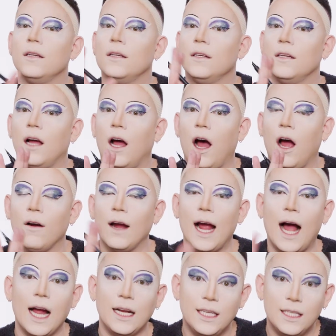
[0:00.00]
Same. All
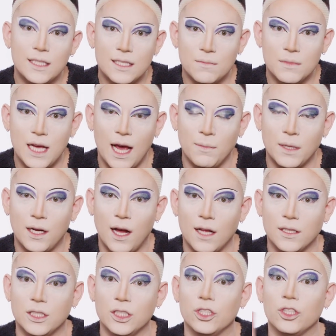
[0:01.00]
right, I need some time to
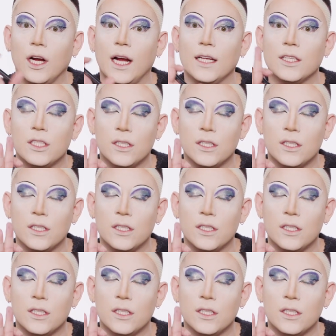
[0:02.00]
concentrate,